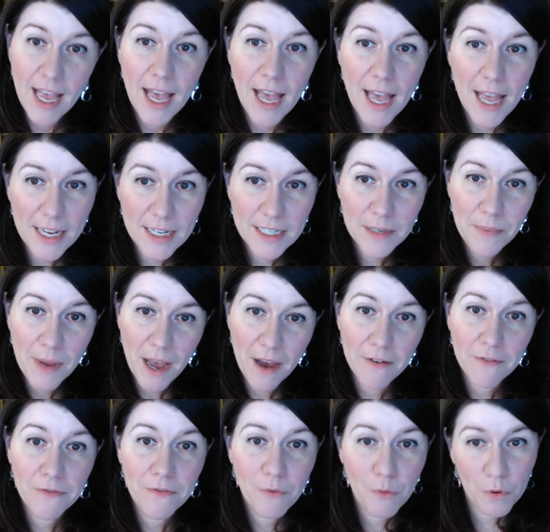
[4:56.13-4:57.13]
and
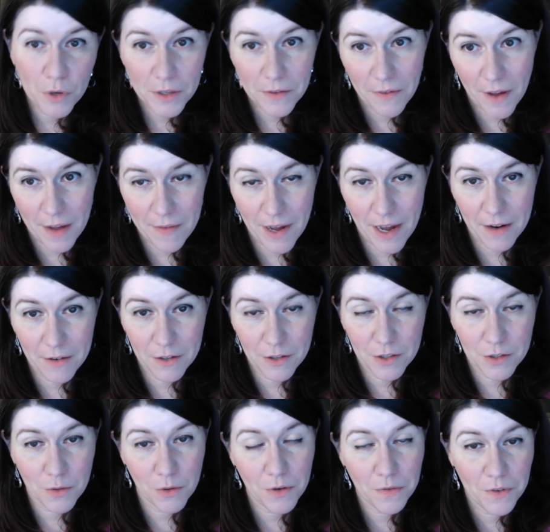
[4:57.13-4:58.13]
about 45
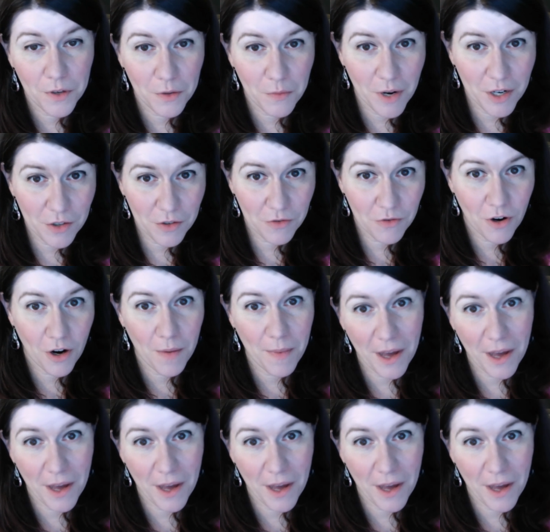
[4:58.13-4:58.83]
hours, or if you're the registrar,